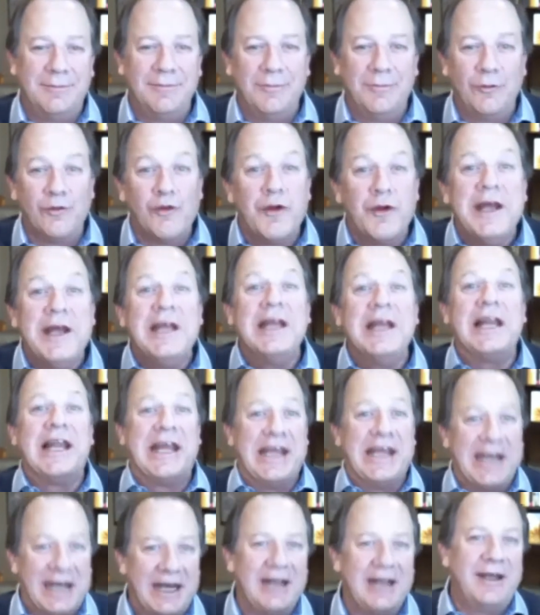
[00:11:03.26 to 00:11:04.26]

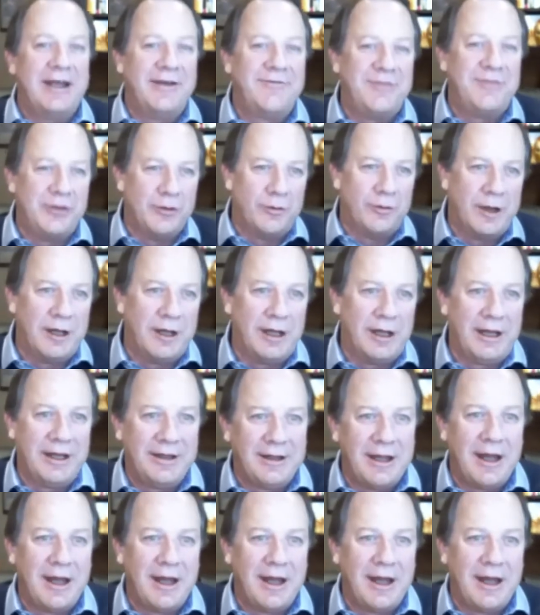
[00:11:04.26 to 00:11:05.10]
reeling, if you will, and